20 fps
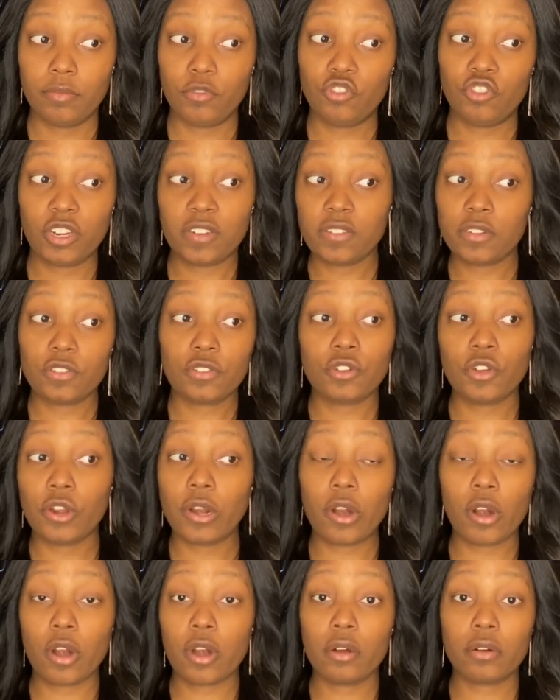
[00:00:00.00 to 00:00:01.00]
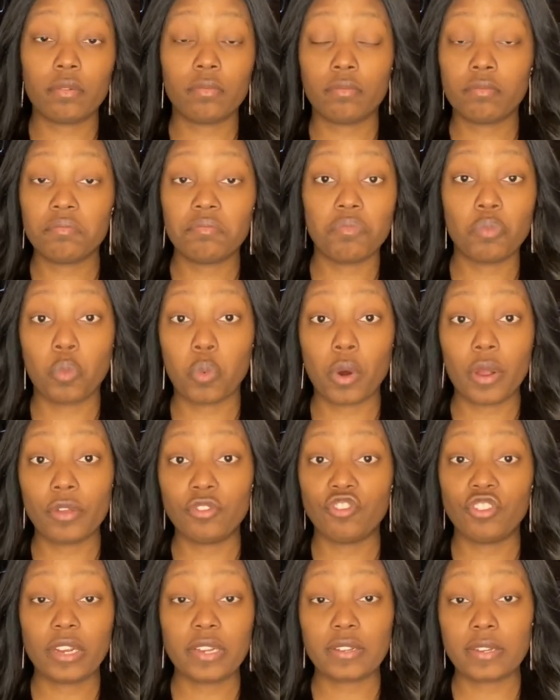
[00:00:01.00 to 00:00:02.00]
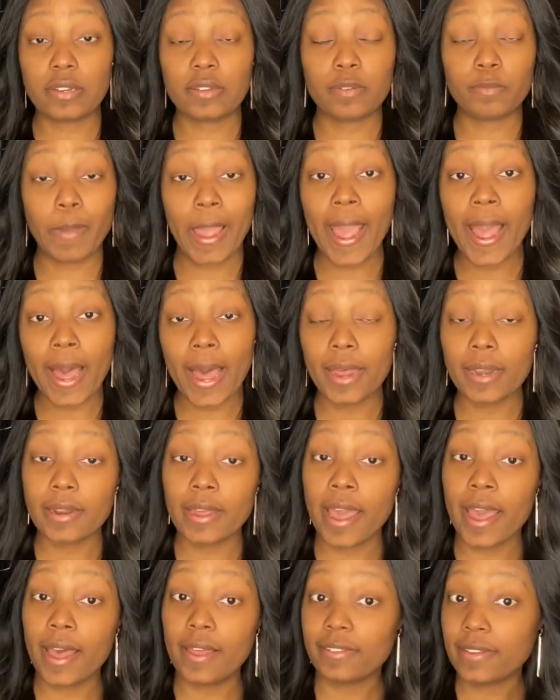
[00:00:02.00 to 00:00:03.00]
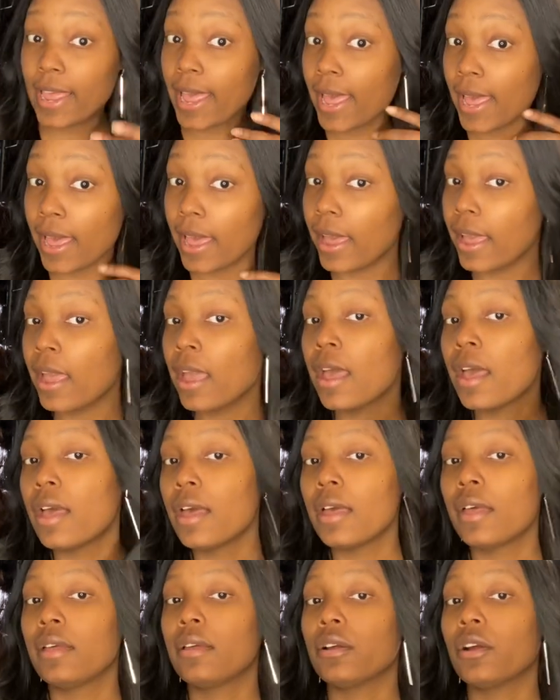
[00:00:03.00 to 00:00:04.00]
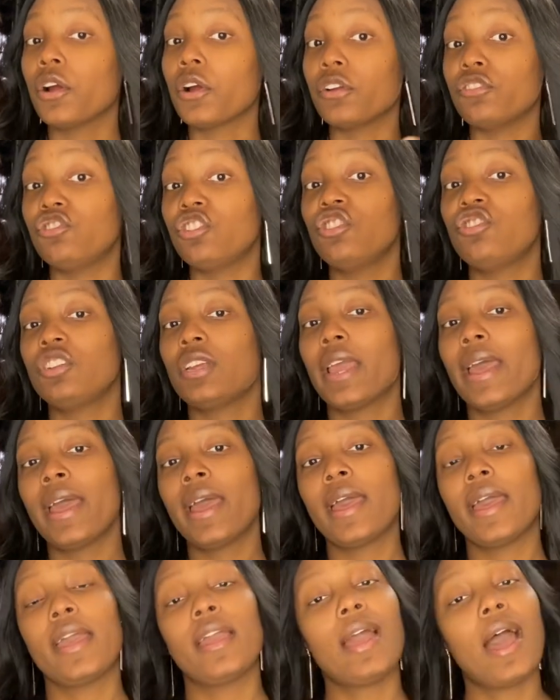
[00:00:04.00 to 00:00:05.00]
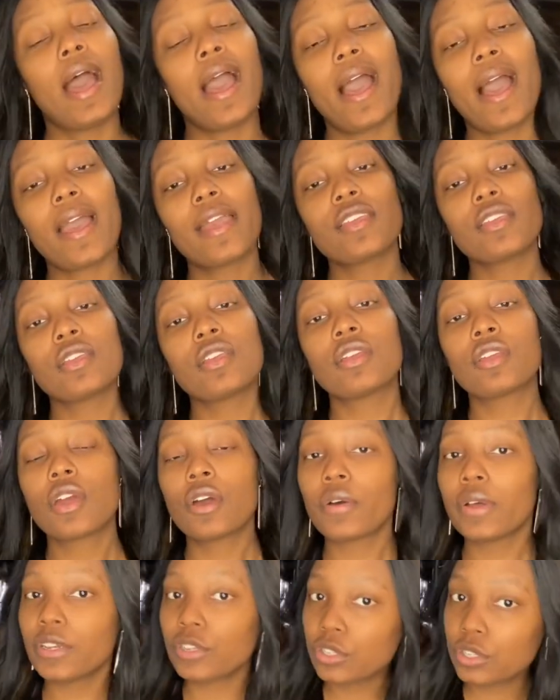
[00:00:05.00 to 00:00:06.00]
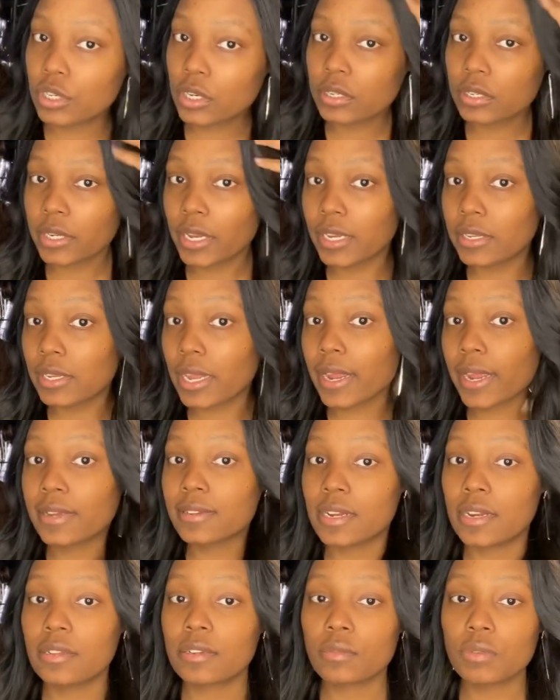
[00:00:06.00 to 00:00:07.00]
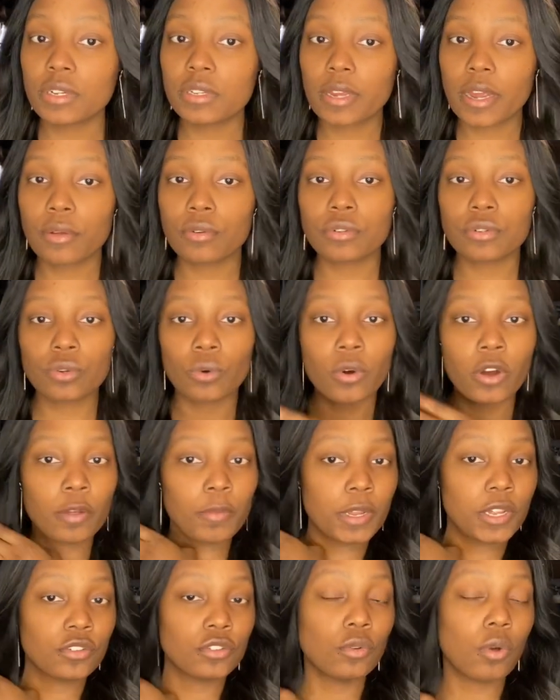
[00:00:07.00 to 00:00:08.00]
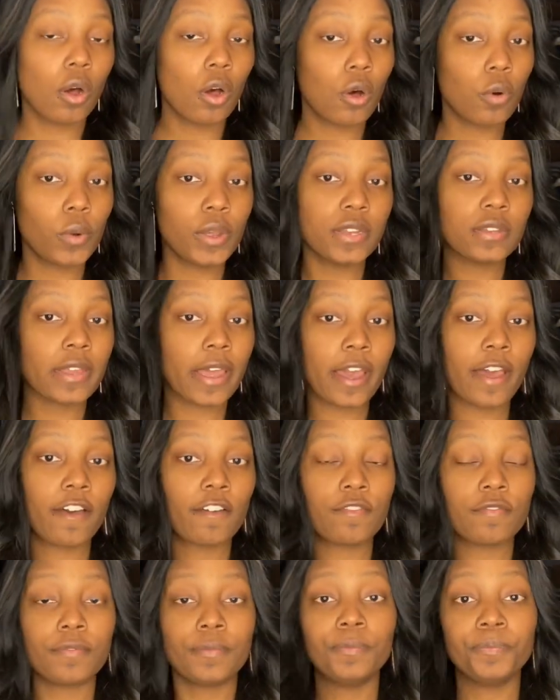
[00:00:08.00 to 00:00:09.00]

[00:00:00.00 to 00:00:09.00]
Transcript: just as good or just as bad as A or GGA? You know, it's like I said, it's a recycled story, because you always have